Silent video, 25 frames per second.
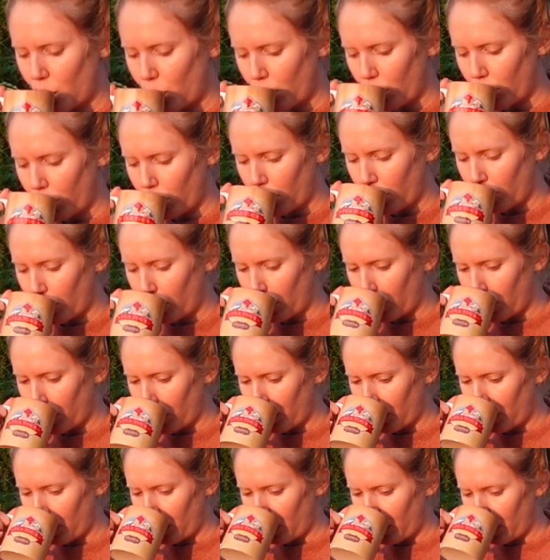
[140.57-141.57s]

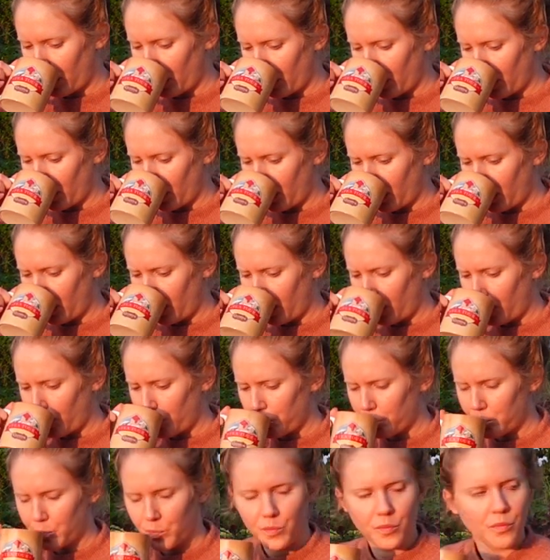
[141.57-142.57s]

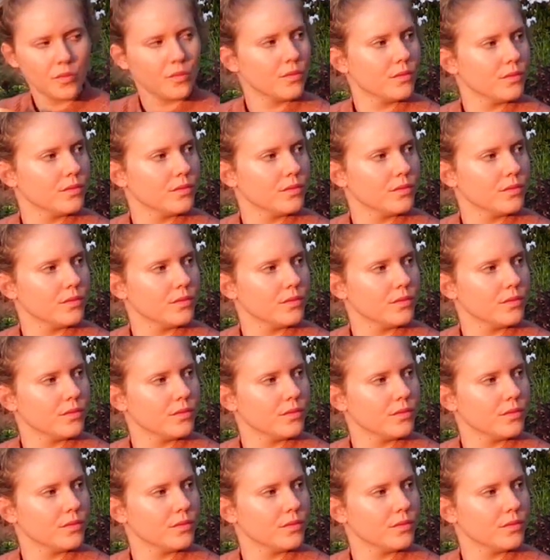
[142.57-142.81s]
Nobody speaks.